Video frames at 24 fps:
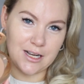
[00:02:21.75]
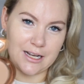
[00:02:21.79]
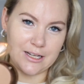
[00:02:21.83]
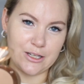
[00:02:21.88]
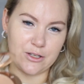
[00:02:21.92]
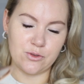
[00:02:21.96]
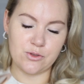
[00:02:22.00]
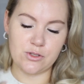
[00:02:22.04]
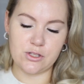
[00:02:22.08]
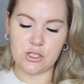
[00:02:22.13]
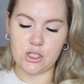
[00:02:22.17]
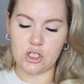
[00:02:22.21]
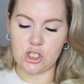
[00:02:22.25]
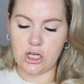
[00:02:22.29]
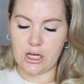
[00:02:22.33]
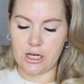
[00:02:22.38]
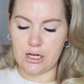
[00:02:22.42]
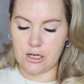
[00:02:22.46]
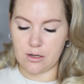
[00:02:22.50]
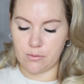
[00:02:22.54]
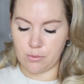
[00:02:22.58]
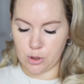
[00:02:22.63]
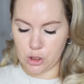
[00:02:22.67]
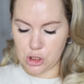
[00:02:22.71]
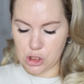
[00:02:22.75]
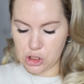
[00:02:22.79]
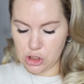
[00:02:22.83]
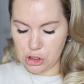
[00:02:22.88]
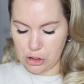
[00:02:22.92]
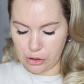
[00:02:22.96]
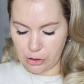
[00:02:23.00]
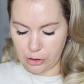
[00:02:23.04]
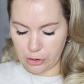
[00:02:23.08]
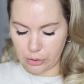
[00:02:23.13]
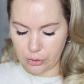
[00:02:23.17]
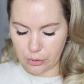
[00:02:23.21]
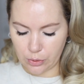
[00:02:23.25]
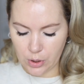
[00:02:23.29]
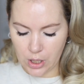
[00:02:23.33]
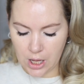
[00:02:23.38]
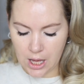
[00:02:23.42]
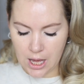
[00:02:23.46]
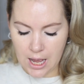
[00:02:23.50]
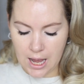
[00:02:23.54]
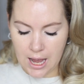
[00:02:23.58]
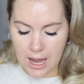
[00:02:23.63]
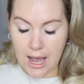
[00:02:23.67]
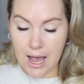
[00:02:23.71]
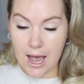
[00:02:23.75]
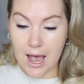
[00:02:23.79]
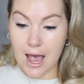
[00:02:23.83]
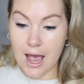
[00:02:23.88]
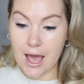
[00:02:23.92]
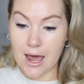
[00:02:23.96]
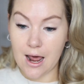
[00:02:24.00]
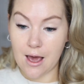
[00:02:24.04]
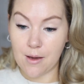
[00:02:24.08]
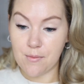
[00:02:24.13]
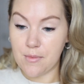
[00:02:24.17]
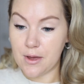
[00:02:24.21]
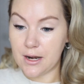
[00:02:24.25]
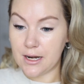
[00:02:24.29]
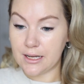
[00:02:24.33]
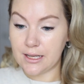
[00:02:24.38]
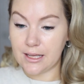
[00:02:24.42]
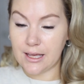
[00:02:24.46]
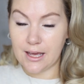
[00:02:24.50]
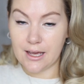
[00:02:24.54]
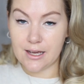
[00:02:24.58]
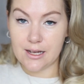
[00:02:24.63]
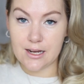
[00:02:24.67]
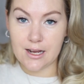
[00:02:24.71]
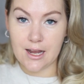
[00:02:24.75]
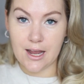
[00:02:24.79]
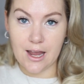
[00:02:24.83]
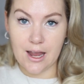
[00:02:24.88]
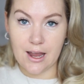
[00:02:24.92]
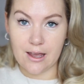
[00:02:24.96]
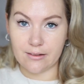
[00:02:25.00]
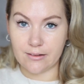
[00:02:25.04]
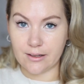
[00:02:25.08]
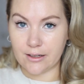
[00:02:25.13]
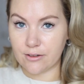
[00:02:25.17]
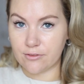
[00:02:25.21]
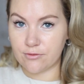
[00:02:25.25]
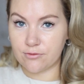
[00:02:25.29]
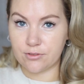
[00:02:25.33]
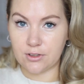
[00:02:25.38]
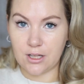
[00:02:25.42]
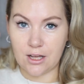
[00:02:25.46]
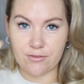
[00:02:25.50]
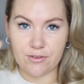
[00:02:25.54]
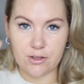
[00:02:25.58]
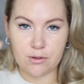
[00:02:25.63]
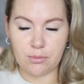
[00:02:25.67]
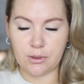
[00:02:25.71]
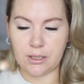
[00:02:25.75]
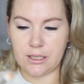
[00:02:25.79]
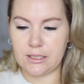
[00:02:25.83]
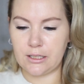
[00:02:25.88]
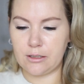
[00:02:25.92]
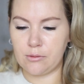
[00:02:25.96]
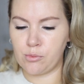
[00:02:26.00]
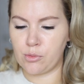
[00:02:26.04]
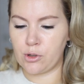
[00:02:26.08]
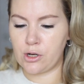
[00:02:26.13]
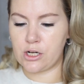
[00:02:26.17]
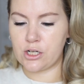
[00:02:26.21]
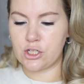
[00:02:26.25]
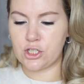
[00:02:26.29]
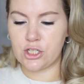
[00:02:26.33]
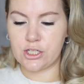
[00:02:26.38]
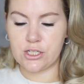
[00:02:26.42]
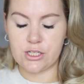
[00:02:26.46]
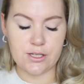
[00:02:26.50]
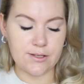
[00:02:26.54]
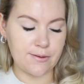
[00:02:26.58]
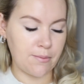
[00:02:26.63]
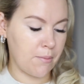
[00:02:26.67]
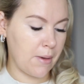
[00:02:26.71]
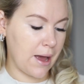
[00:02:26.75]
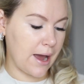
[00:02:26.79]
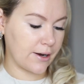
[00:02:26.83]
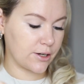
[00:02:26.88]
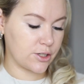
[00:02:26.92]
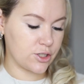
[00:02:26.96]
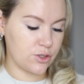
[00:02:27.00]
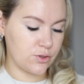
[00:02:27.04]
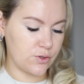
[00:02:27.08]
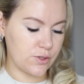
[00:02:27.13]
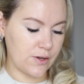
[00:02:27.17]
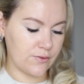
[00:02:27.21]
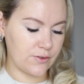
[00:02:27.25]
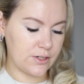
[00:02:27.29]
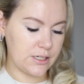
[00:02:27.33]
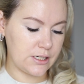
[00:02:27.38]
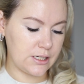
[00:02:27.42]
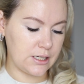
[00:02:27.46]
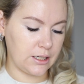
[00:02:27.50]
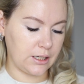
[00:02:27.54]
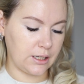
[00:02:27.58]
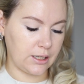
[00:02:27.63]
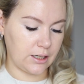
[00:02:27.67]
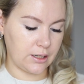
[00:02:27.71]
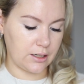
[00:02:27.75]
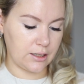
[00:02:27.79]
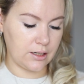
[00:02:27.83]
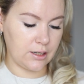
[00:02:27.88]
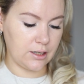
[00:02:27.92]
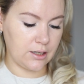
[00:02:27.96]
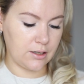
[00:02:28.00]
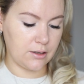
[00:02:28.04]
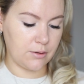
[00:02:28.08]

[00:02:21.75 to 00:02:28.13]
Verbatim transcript: I use the shade number two, and I'm gonna get a like fluffy blending brush. This is a MAC two seventeen.